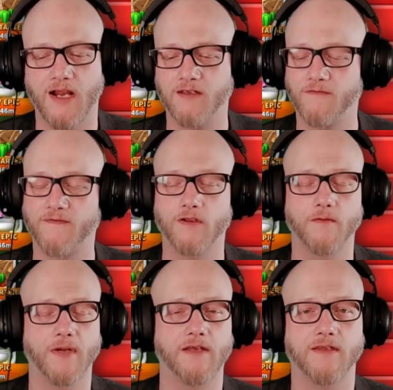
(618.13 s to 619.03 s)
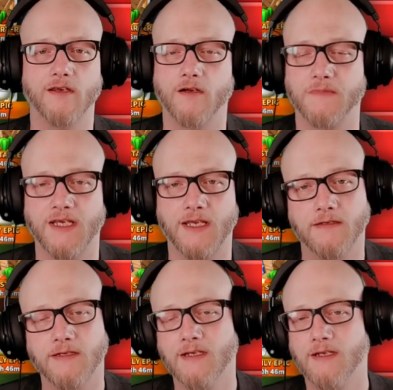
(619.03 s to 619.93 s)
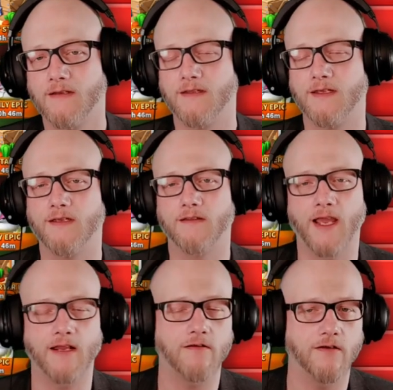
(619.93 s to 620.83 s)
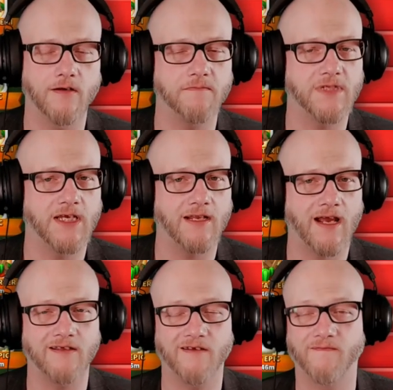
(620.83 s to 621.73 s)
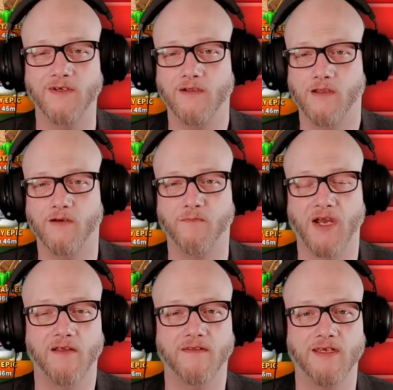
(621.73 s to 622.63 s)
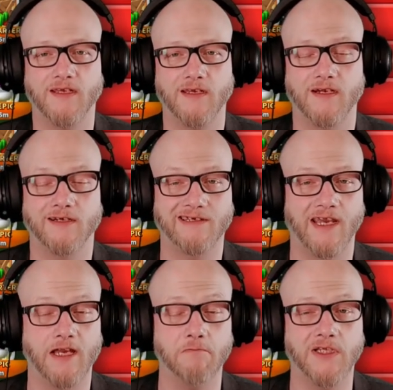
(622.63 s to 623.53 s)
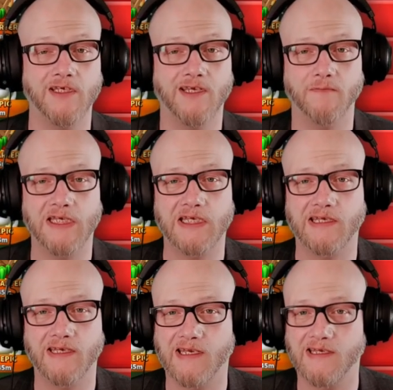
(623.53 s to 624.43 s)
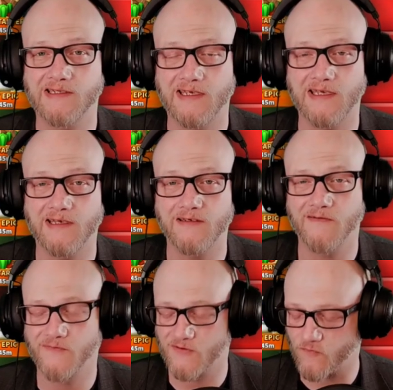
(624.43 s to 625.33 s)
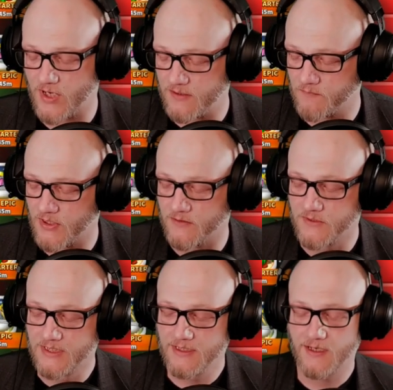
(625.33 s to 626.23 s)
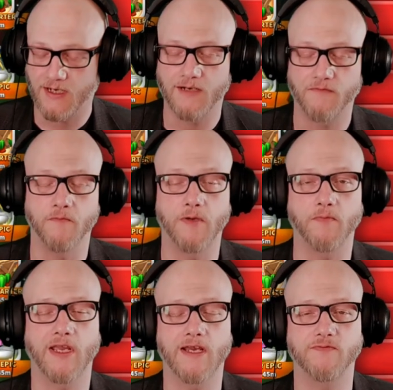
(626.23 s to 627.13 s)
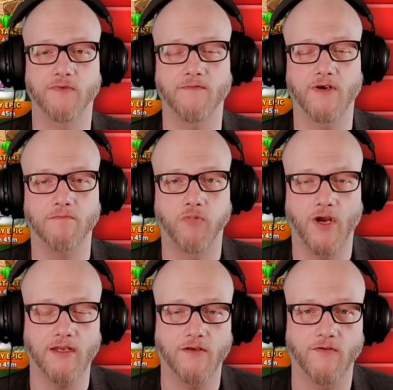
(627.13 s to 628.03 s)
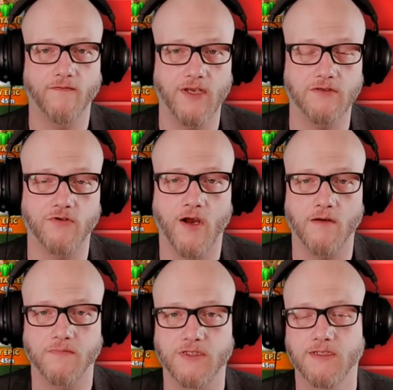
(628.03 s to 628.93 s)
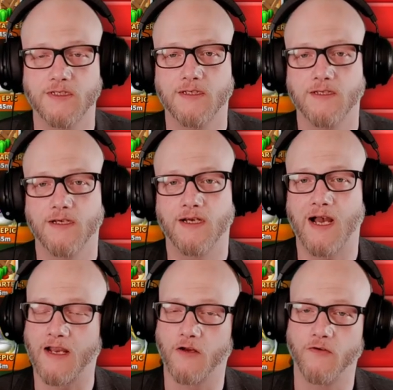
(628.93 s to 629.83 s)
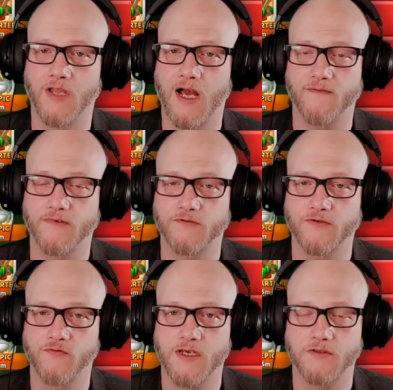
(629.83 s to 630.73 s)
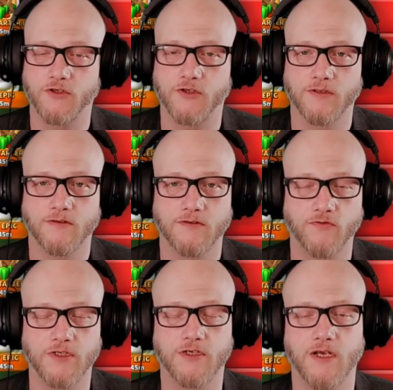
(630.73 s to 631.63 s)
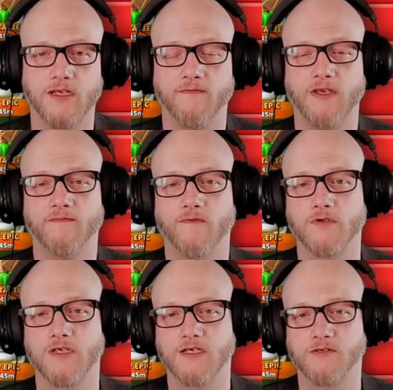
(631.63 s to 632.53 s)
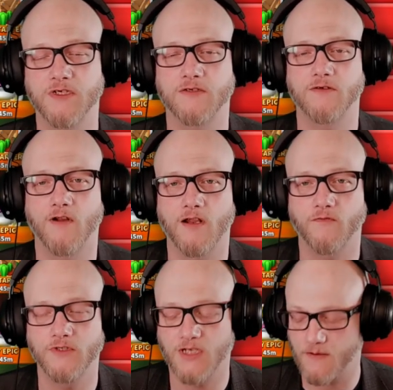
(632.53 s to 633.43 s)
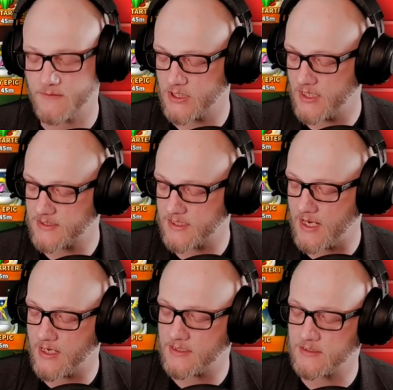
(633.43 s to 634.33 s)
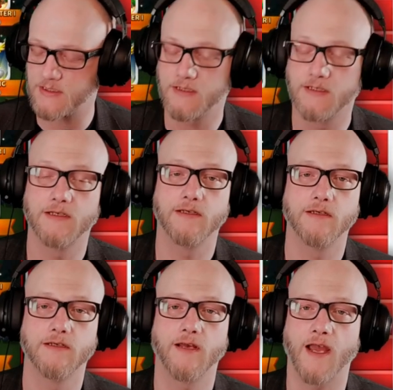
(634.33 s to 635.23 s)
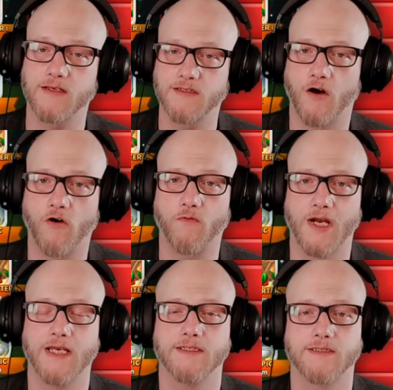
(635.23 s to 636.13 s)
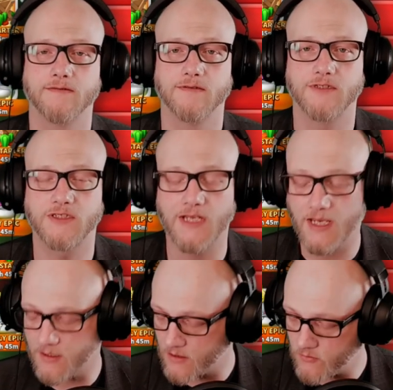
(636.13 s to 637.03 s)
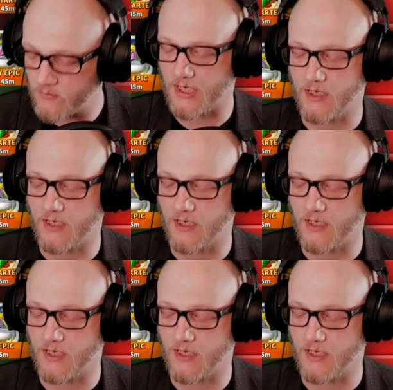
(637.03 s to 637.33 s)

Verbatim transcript: do you feel about the update, the lantern update? How do you feel about the gambling gimmick at the end of the rainbow? Remember, guys, whenever a brand new event drops, I go live on Twitch, twitch.tv/Mr. 901 Tommy Jax. And as always, stay loony.